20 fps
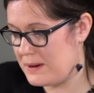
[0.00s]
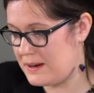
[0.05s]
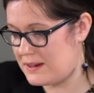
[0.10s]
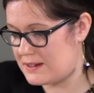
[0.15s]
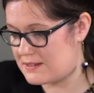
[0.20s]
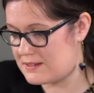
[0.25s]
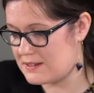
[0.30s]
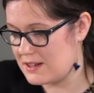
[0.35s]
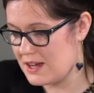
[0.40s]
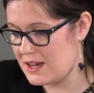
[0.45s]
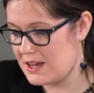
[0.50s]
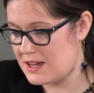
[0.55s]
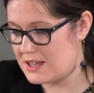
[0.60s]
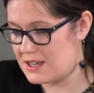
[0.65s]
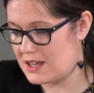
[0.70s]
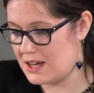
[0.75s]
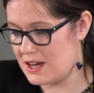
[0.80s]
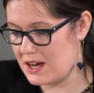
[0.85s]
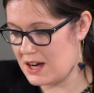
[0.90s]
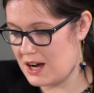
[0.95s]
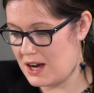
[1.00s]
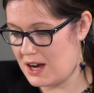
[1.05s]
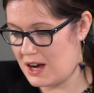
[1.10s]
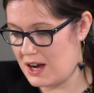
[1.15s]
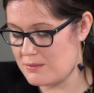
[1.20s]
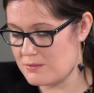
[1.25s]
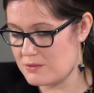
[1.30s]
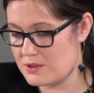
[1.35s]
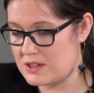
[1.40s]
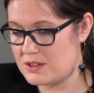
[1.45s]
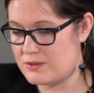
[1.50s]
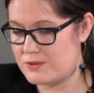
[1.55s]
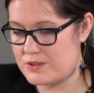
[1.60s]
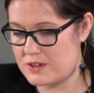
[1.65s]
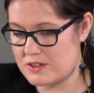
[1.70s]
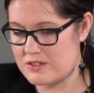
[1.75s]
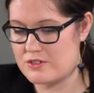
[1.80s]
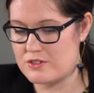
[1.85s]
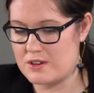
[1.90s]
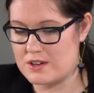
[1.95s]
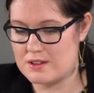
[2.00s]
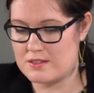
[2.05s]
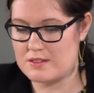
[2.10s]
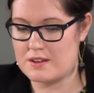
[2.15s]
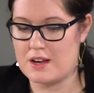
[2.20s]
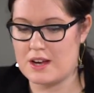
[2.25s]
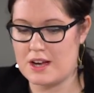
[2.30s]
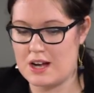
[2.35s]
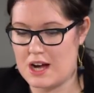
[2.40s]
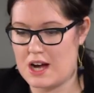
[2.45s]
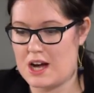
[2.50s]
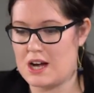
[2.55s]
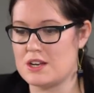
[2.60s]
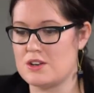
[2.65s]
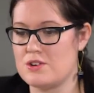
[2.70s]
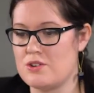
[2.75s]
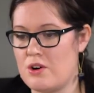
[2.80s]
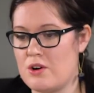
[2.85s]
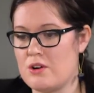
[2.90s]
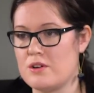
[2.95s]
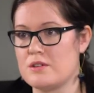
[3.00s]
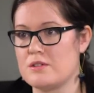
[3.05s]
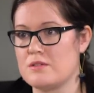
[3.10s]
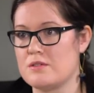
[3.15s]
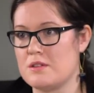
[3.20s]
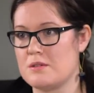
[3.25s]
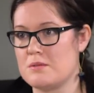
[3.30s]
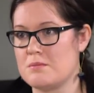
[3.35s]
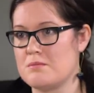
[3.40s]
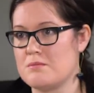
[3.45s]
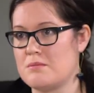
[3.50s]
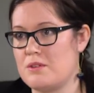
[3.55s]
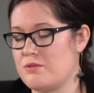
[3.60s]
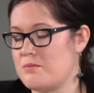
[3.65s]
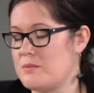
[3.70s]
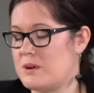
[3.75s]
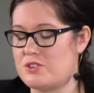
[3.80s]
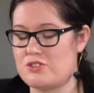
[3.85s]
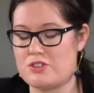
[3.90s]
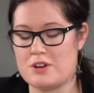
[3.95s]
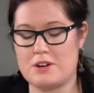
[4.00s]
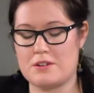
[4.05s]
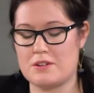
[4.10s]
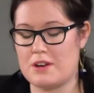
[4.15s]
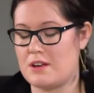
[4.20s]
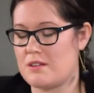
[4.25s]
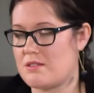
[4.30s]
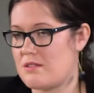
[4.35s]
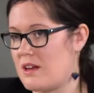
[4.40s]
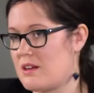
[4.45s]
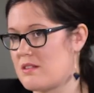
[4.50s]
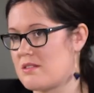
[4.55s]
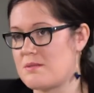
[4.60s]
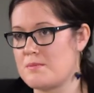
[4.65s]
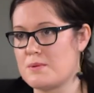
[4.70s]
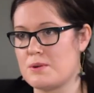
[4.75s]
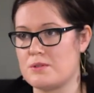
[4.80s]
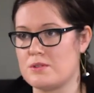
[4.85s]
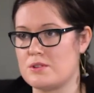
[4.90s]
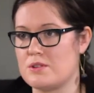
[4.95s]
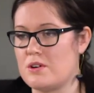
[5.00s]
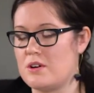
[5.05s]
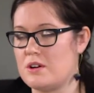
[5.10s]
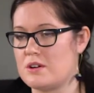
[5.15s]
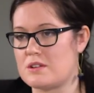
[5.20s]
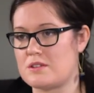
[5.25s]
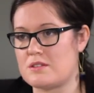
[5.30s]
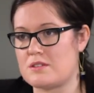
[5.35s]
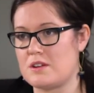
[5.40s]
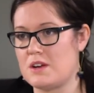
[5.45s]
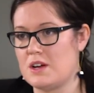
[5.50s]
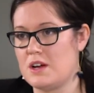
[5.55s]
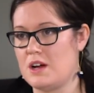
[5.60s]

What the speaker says: but yeah, I'm really frustrated that I can't know that if my child has asthma or not.